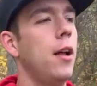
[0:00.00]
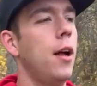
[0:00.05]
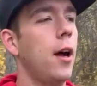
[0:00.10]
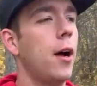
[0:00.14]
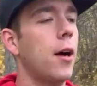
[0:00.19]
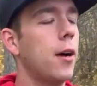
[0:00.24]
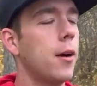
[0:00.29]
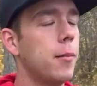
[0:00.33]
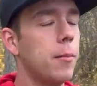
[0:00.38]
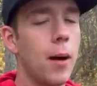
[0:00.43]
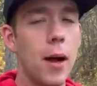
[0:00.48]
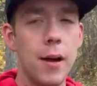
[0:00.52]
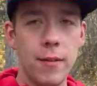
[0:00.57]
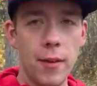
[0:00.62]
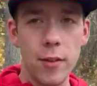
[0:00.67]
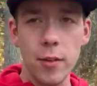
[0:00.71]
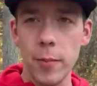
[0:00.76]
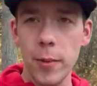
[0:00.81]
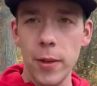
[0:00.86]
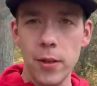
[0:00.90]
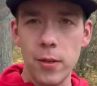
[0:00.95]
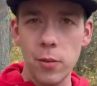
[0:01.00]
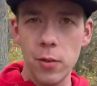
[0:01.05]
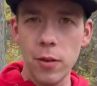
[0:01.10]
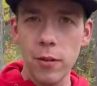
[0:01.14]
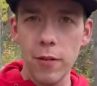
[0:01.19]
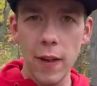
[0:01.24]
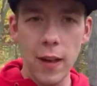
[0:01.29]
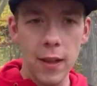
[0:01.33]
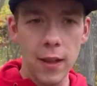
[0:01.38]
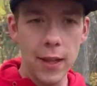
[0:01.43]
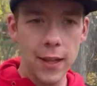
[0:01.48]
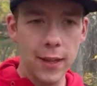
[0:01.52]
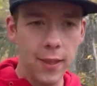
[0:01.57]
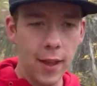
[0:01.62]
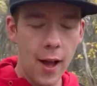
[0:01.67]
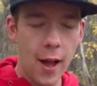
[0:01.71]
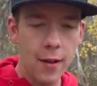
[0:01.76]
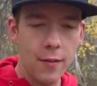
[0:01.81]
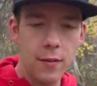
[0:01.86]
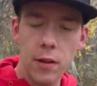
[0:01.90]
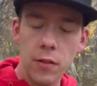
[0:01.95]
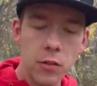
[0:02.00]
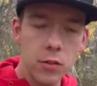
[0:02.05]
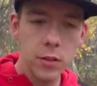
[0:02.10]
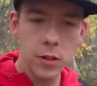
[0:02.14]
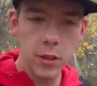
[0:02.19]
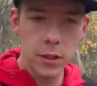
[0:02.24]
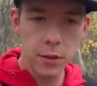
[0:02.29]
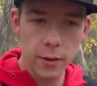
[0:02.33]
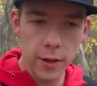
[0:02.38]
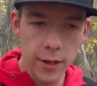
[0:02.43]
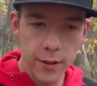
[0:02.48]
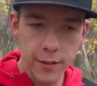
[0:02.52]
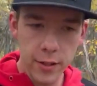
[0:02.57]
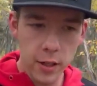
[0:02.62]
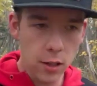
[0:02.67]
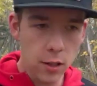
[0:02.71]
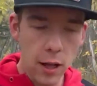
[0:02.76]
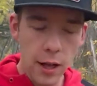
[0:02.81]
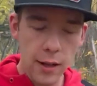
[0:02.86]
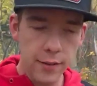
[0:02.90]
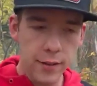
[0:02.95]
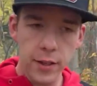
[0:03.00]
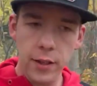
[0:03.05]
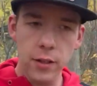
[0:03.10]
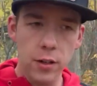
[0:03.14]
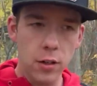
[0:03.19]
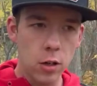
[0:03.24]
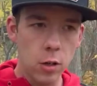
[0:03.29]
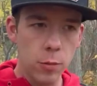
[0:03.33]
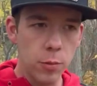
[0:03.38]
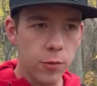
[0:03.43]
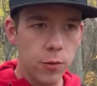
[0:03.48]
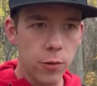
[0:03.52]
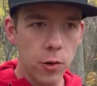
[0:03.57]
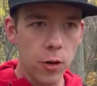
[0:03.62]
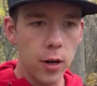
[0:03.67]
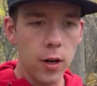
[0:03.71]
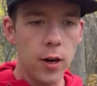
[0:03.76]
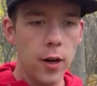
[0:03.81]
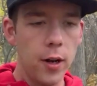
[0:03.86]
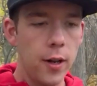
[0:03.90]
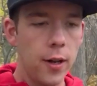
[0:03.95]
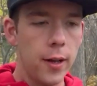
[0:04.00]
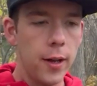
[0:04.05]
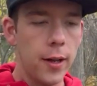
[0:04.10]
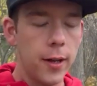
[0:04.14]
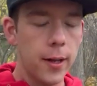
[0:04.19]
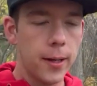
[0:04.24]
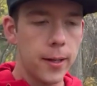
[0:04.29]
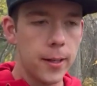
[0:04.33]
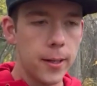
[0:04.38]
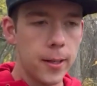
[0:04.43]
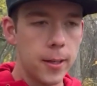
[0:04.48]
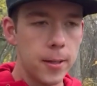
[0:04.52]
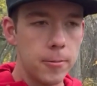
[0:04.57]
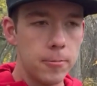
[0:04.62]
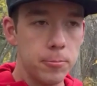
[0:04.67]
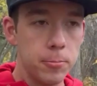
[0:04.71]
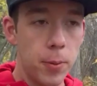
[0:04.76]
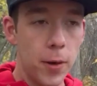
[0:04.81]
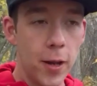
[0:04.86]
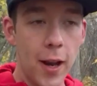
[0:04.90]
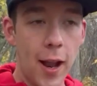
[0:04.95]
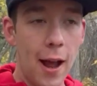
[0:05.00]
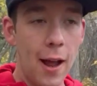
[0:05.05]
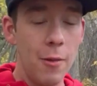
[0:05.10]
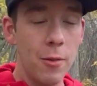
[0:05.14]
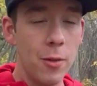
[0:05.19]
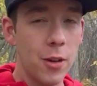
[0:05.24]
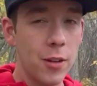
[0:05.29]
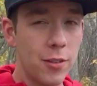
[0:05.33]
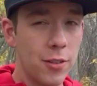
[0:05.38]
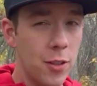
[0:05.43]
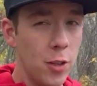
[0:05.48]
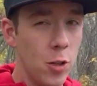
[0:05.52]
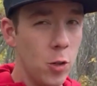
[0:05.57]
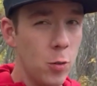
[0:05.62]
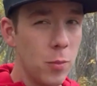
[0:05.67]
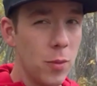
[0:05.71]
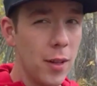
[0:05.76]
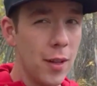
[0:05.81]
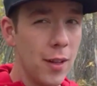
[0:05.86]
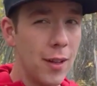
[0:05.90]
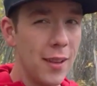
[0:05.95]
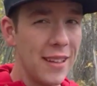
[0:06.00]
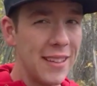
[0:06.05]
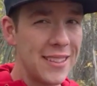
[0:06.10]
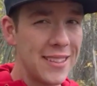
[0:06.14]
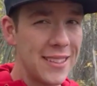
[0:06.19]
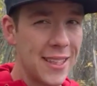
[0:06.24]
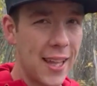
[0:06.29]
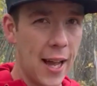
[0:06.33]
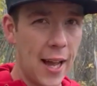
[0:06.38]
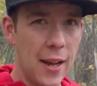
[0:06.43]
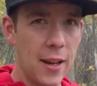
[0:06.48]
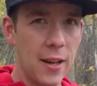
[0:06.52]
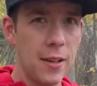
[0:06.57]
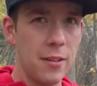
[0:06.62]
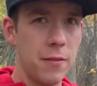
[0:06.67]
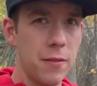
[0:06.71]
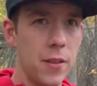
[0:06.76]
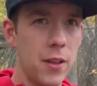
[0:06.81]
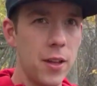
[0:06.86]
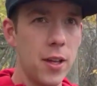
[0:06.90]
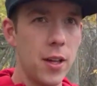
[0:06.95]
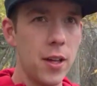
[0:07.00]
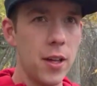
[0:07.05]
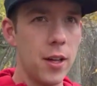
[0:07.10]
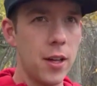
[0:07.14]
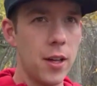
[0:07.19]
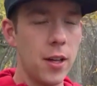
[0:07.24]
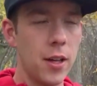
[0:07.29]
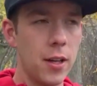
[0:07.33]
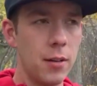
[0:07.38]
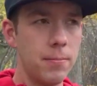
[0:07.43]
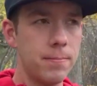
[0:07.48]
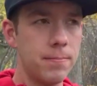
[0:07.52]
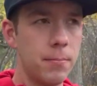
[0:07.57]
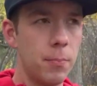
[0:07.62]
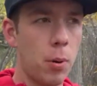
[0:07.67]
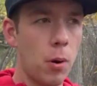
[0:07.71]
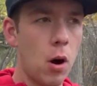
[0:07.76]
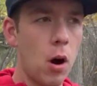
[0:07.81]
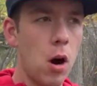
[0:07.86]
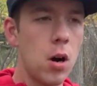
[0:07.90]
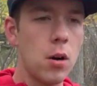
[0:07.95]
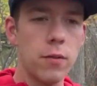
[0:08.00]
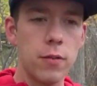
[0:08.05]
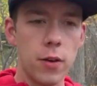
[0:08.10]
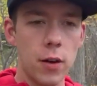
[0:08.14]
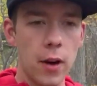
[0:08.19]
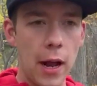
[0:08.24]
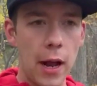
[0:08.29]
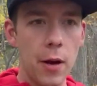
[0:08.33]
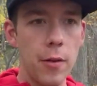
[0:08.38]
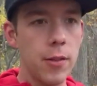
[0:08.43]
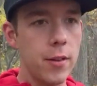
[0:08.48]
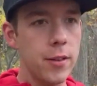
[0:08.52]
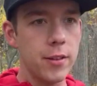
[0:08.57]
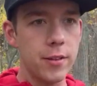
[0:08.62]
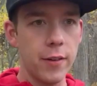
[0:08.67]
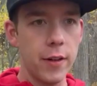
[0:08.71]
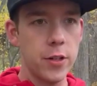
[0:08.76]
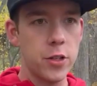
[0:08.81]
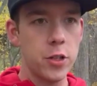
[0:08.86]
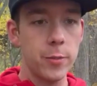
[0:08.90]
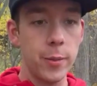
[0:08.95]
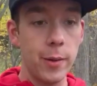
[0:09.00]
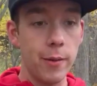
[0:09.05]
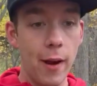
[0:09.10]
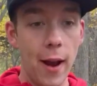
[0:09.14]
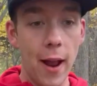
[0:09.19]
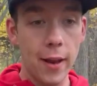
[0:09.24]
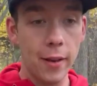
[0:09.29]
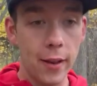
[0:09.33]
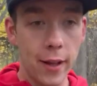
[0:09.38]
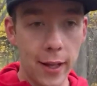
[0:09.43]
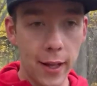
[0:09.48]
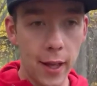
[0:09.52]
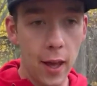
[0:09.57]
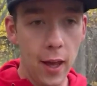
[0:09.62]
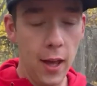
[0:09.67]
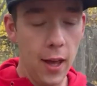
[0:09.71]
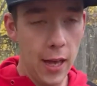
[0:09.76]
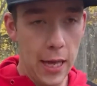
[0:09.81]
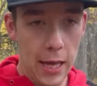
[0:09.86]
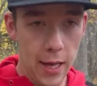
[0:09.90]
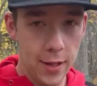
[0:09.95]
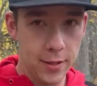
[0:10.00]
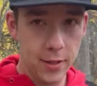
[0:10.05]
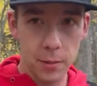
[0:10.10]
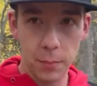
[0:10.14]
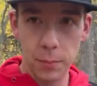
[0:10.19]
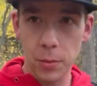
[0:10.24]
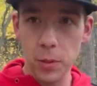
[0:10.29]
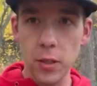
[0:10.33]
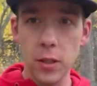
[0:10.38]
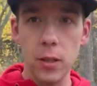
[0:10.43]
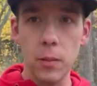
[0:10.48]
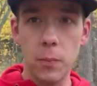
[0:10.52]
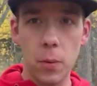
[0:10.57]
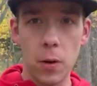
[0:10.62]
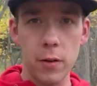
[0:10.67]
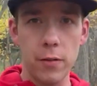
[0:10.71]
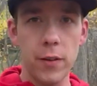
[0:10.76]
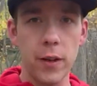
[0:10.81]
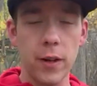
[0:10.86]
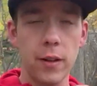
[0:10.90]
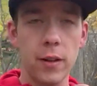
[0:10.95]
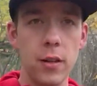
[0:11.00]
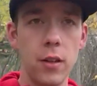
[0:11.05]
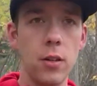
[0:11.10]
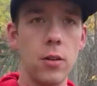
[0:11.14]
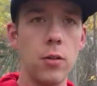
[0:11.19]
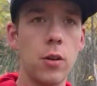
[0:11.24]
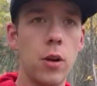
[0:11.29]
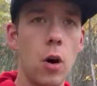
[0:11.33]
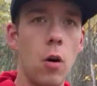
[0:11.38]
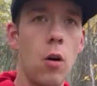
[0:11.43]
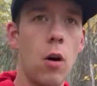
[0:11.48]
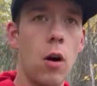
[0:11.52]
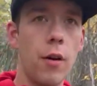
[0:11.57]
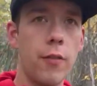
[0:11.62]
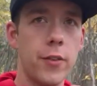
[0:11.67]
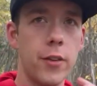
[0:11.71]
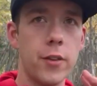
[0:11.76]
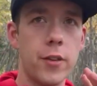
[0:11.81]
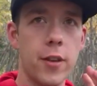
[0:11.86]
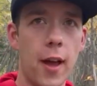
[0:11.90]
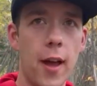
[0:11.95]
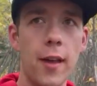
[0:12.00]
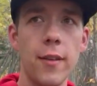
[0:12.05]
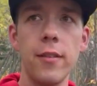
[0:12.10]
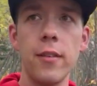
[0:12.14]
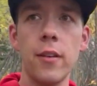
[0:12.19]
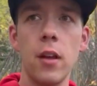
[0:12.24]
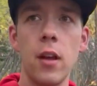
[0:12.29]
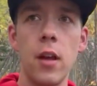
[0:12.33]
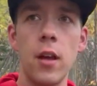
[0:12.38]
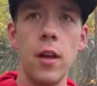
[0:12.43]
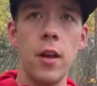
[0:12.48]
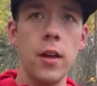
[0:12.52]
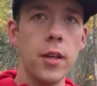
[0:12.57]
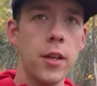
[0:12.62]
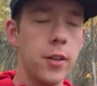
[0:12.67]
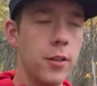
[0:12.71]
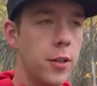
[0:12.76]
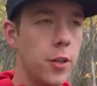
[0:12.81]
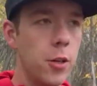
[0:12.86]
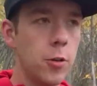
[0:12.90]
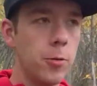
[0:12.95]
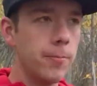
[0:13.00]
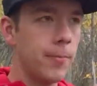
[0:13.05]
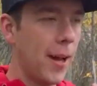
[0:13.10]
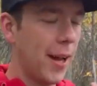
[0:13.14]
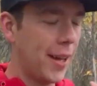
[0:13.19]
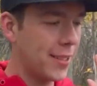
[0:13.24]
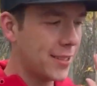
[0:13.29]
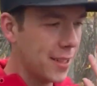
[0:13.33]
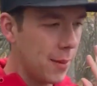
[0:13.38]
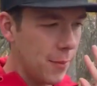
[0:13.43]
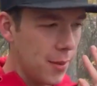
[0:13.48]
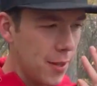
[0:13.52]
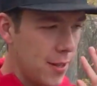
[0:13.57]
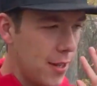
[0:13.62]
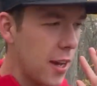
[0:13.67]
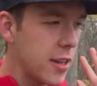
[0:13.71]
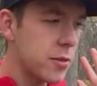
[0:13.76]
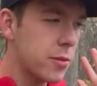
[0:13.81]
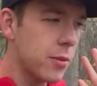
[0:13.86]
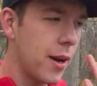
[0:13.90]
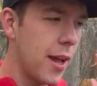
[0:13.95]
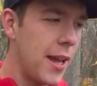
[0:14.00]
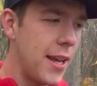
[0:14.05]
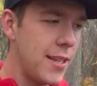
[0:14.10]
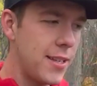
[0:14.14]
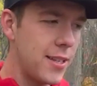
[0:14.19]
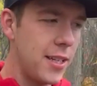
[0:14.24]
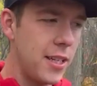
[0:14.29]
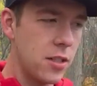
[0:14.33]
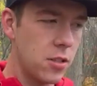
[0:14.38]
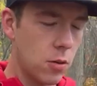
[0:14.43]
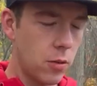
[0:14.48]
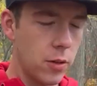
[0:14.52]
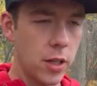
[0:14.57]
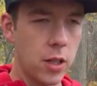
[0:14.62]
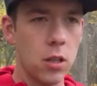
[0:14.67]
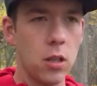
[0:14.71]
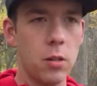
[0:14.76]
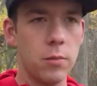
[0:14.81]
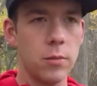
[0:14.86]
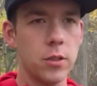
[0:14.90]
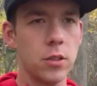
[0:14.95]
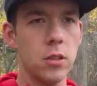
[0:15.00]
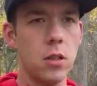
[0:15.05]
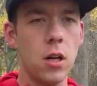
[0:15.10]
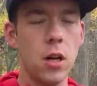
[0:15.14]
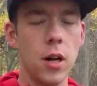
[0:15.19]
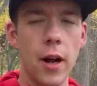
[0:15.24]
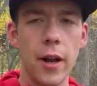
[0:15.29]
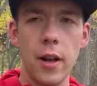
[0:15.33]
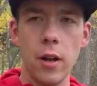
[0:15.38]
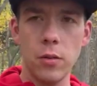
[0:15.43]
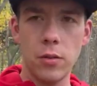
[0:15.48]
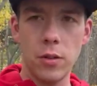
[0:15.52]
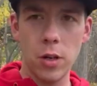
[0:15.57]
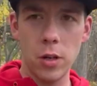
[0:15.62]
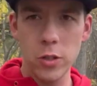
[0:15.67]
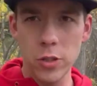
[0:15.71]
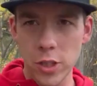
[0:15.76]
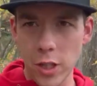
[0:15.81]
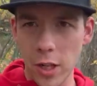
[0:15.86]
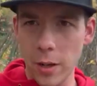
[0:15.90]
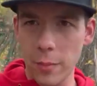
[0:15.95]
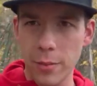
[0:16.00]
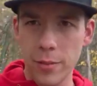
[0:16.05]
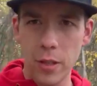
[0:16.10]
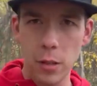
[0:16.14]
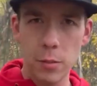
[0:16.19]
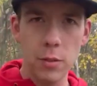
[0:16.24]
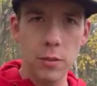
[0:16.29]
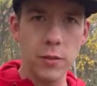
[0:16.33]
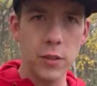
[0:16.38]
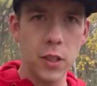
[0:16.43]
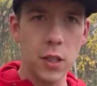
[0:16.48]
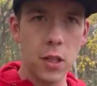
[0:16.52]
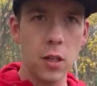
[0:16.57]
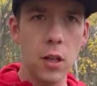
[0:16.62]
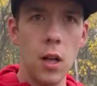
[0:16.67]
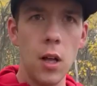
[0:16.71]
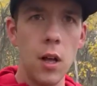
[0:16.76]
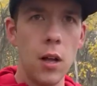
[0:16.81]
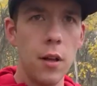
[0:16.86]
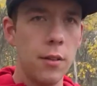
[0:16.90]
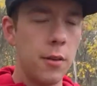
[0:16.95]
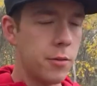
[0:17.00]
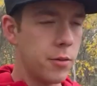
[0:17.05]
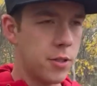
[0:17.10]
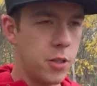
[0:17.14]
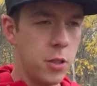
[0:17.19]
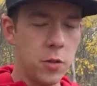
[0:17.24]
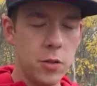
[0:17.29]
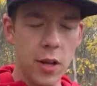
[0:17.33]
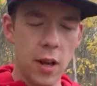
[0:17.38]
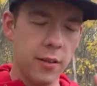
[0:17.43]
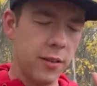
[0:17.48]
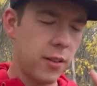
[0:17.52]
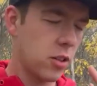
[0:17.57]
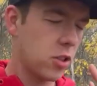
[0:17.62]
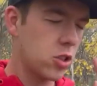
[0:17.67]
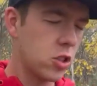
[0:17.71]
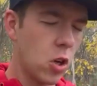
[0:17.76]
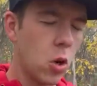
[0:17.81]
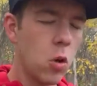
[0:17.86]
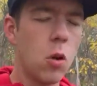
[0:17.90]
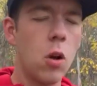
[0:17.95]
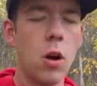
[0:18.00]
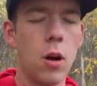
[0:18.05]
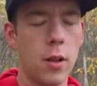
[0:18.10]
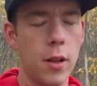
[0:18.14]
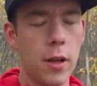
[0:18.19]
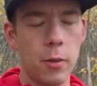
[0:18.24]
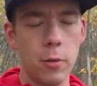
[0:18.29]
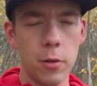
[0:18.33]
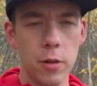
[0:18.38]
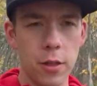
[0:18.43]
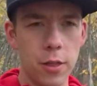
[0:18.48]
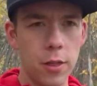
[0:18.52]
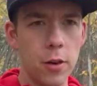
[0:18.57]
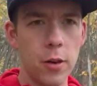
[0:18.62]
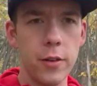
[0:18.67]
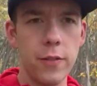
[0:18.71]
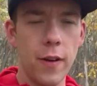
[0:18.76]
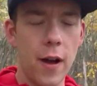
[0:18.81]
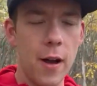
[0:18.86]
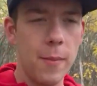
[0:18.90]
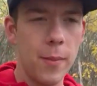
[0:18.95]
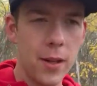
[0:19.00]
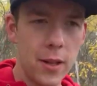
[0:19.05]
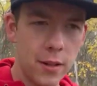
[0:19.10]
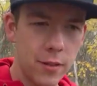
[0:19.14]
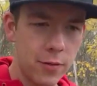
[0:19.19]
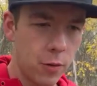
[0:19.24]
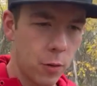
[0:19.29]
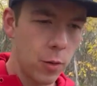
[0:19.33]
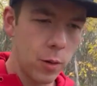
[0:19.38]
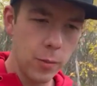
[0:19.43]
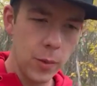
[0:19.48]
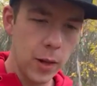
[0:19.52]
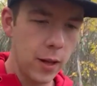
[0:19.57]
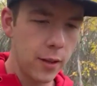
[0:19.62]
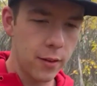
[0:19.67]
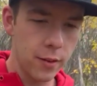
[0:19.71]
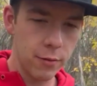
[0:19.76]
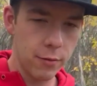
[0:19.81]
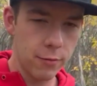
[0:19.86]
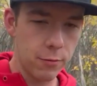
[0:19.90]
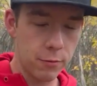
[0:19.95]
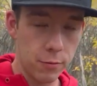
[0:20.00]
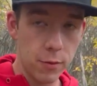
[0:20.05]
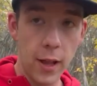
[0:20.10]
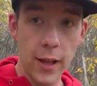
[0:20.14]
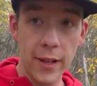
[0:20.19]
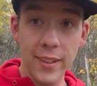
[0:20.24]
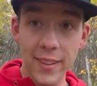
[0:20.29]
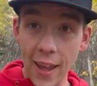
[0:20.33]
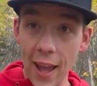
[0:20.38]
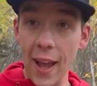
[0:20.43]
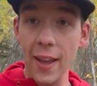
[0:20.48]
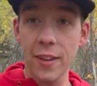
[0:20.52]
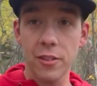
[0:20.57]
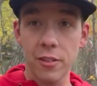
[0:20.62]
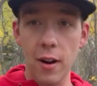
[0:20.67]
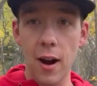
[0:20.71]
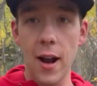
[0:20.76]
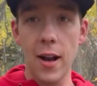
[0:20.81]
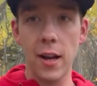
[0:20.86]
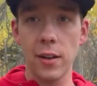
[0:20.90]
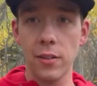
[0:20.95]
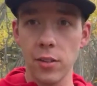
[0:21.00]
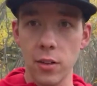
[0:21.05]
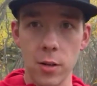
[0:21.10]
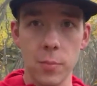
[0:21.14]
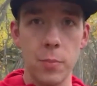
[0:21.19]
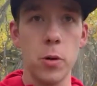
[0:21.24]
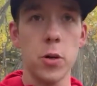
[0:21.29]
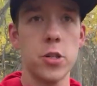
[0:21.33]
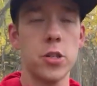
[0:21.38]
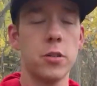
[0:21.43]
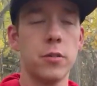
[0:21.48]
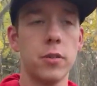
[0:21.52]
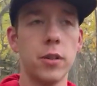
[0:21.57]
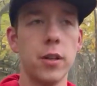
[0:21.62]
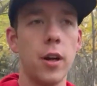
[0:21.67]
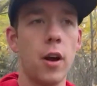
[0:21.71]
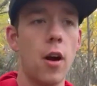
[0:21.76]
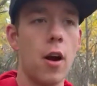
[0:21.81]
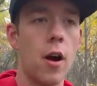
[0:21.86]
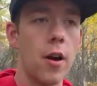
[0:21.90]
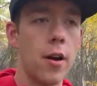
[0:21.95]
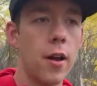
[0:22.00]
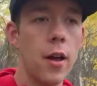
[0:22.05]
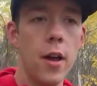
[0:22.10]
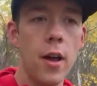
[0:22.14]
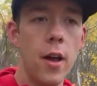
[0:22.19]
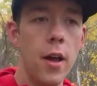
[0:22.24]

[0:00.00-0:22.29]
Um, I've never been to an event like that. I've never really raced a classic enduro before, um, but I would assume this is kind of the bar for how these events should be ran. Like, it's completely perfect. You go off your test. You do, like, some of the tests were 18, 20 kilometers long. I know Toe Jam, Somerville, there was two tests. They're so long. Like we're 35 minutes, 40 minutes of like test riding. So you're pushing really hard.